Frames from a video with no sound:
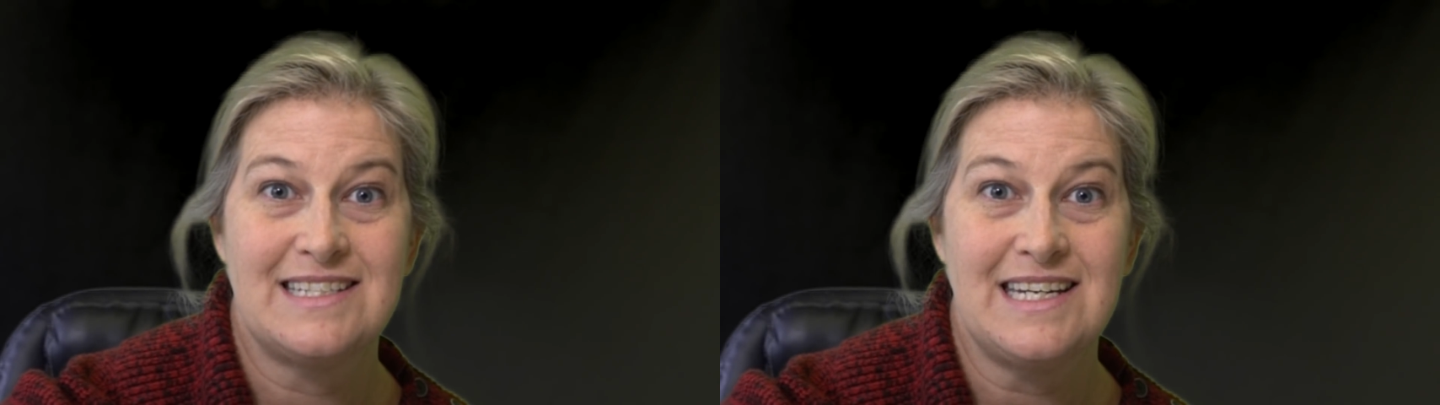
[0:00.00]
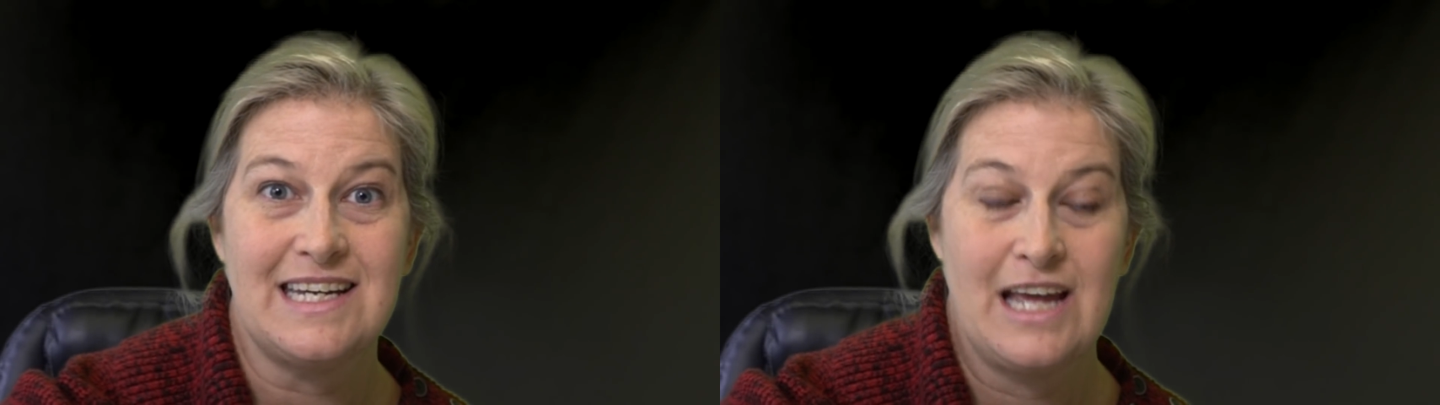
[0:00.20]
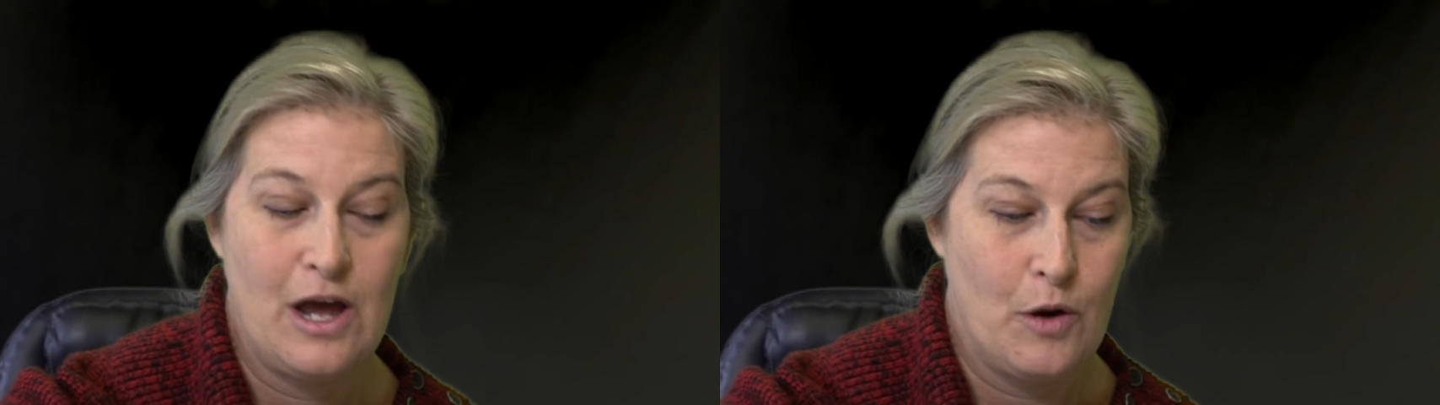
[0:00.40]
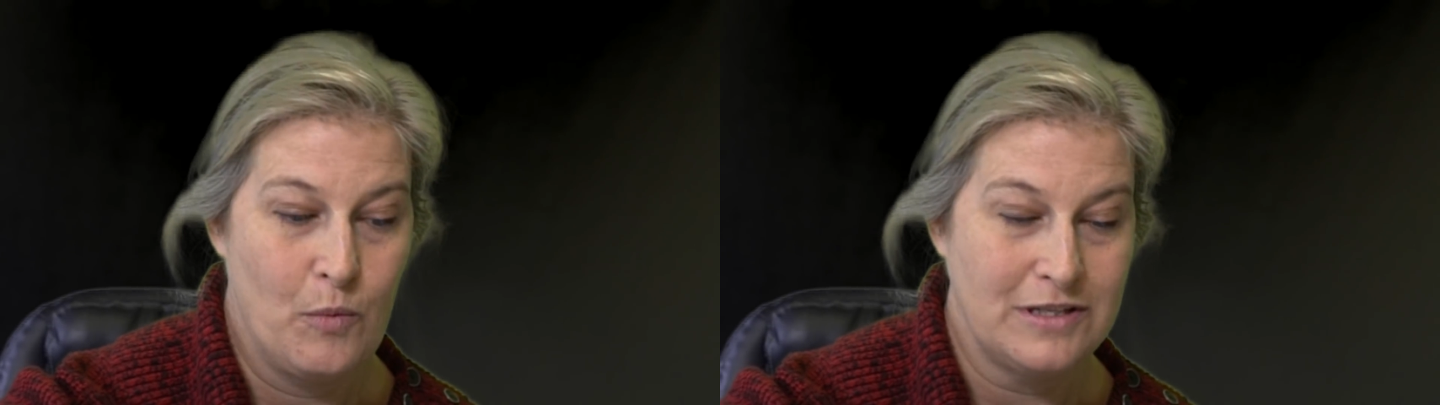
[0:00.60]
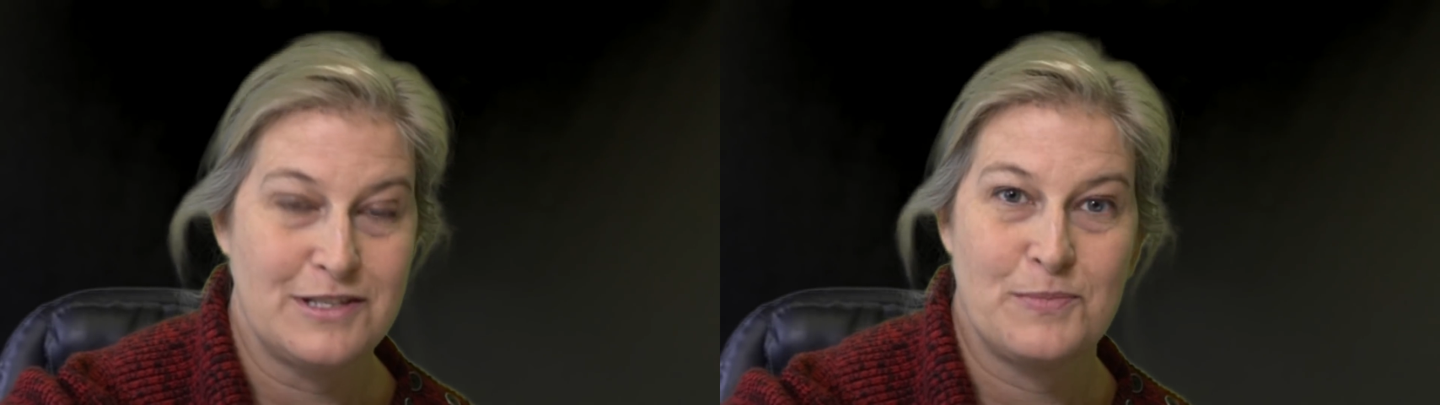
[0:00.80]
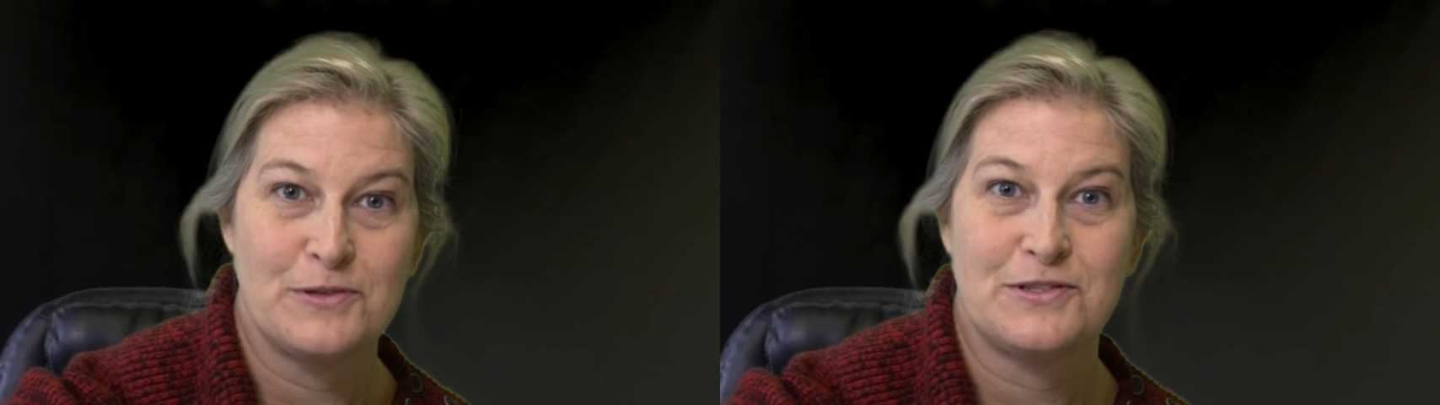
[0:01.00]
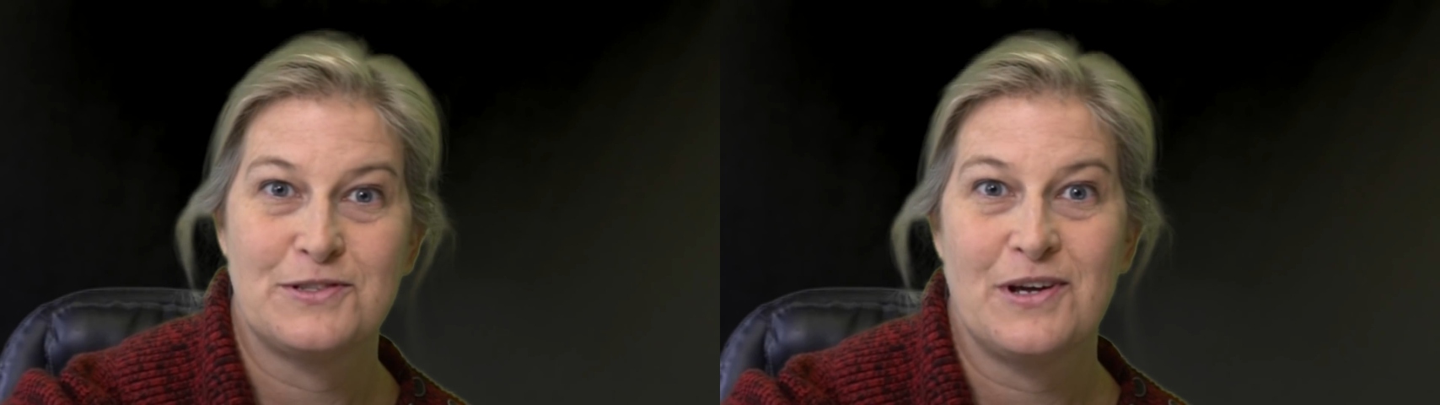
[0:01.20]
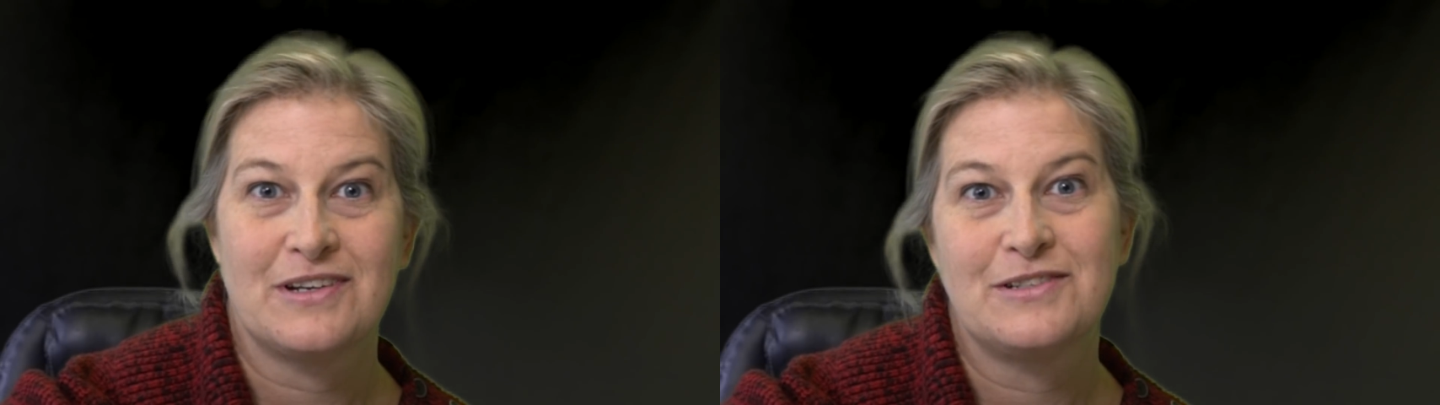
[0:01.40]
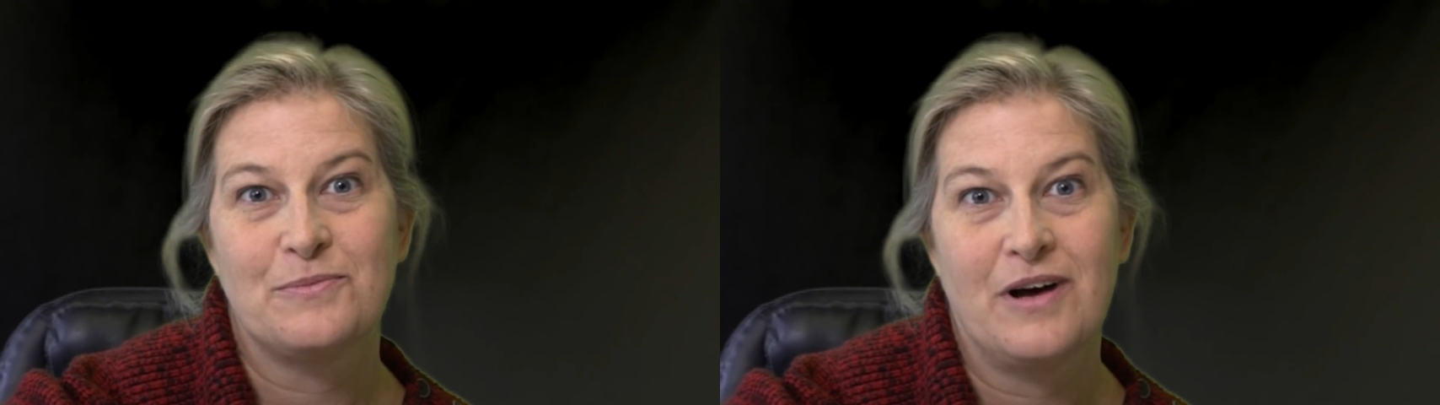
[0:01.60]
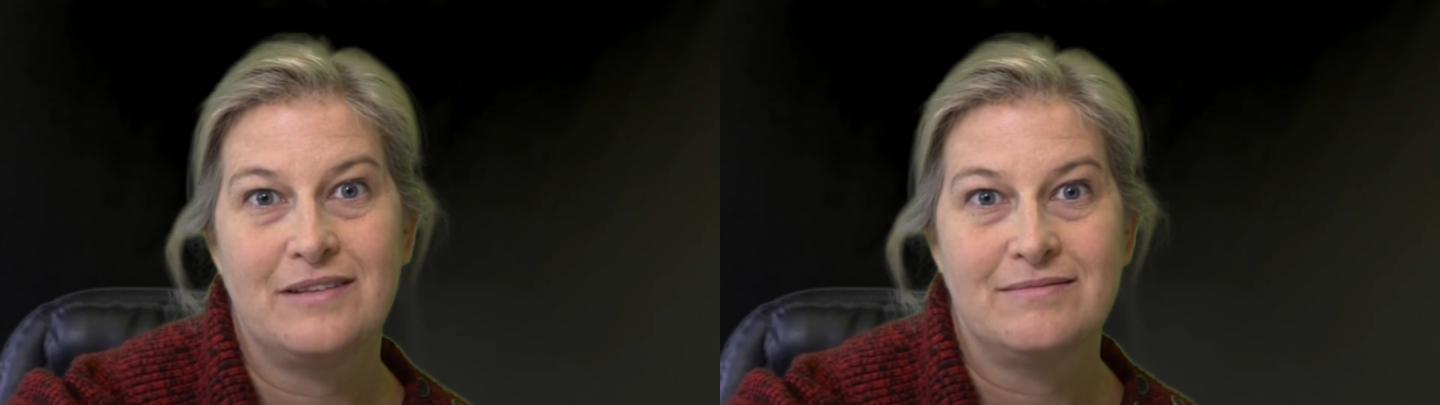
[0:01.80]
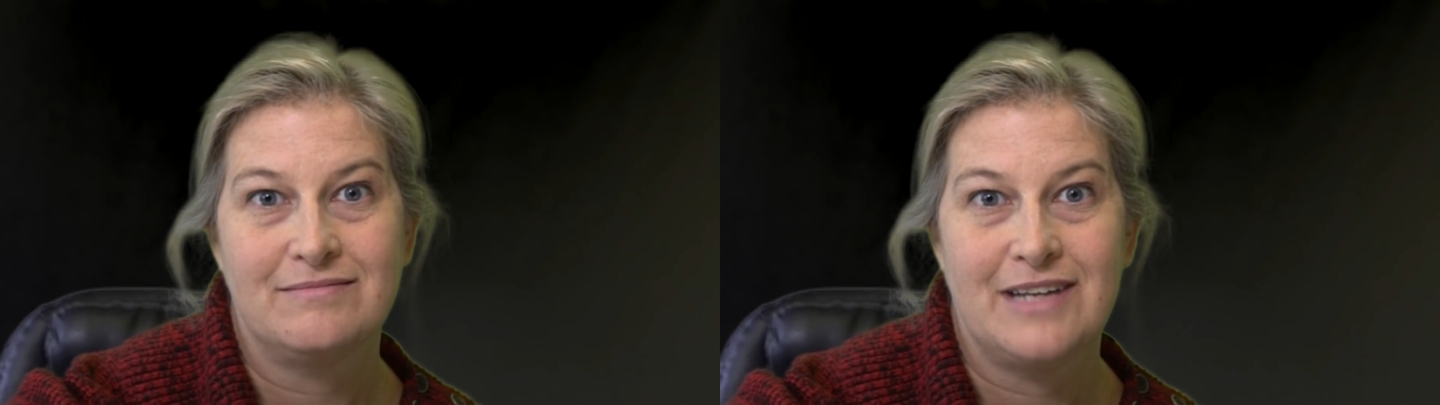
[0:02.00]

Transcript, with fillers: see what's supposed to talk to what